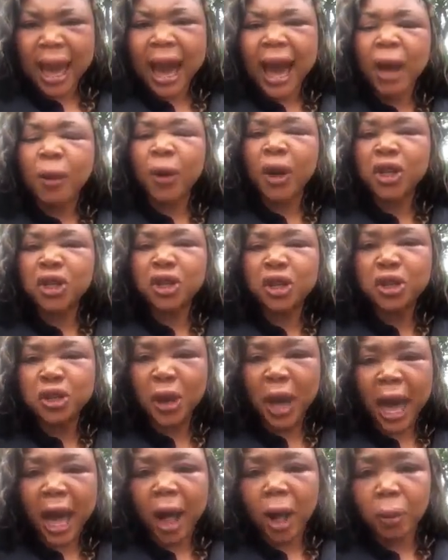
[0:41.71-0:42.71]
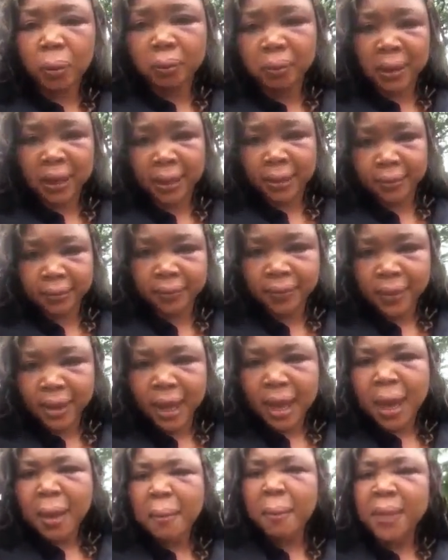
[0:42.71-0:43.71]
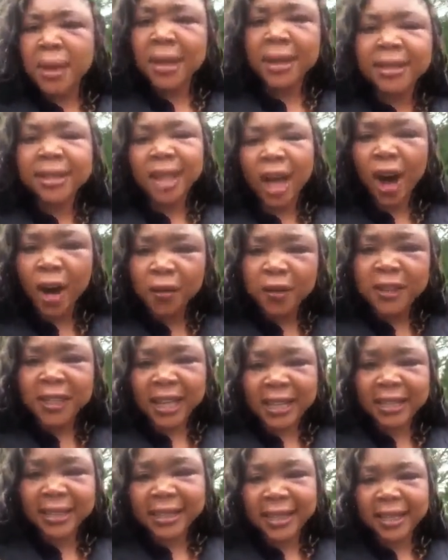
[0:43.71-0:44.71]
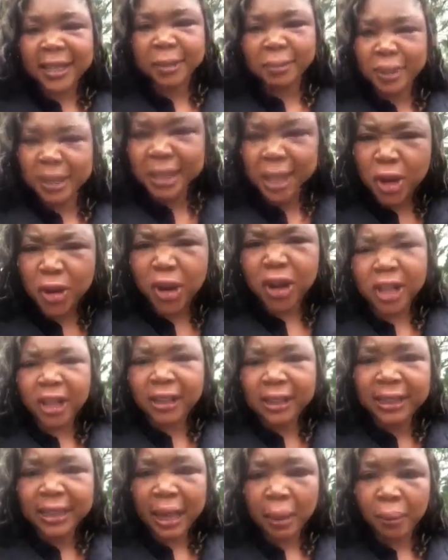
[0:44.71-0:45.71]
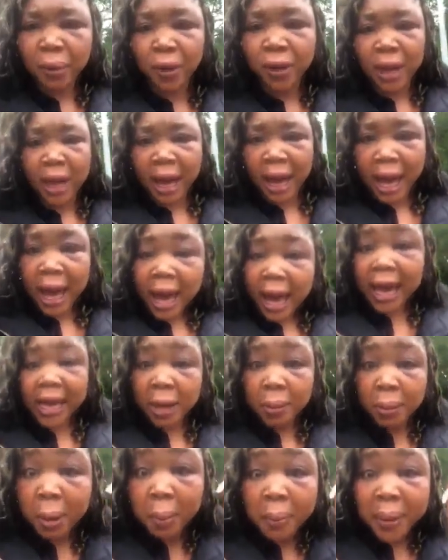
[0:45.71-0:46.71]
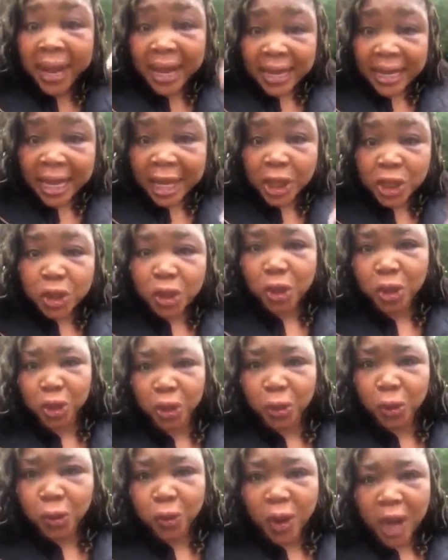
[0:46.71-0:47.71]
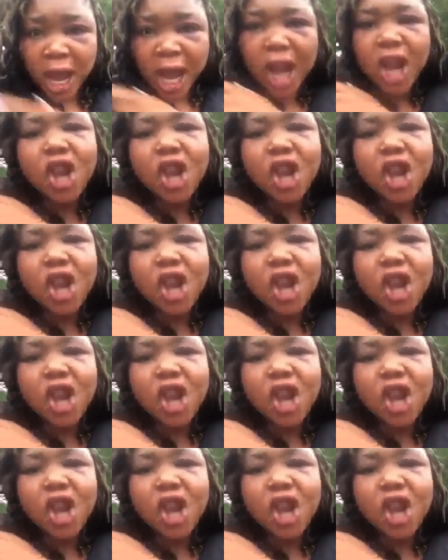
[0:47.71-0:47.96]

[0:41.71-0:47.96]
I want you to help me. Minister of Justice, Mr. Ronald Lamola, I am appealing to you.